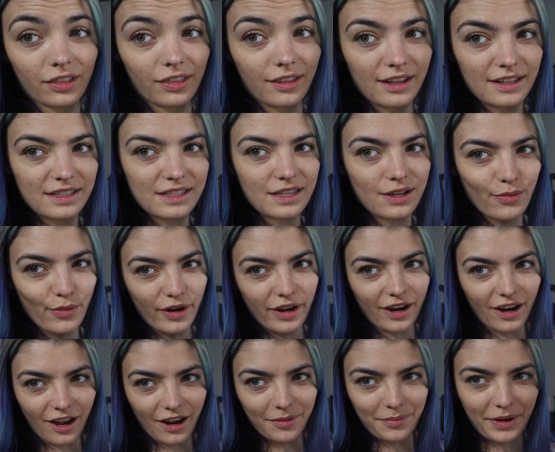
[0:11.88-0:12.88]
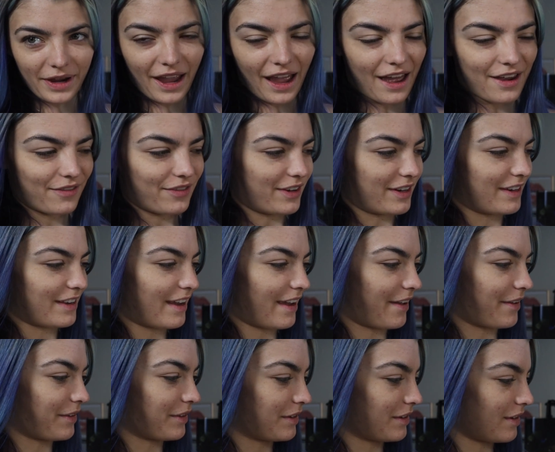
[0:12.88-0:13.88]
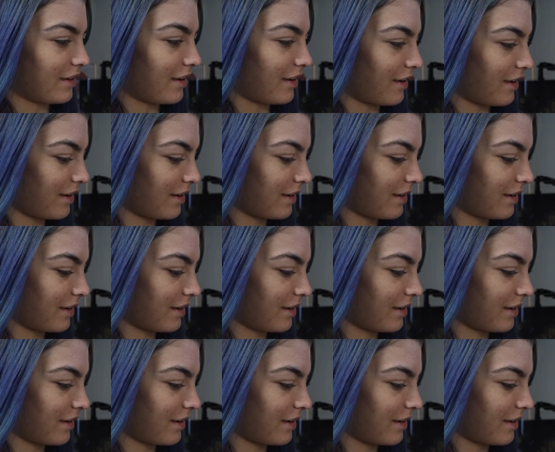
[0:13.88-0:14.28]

Let's see what I got on my advent calendar.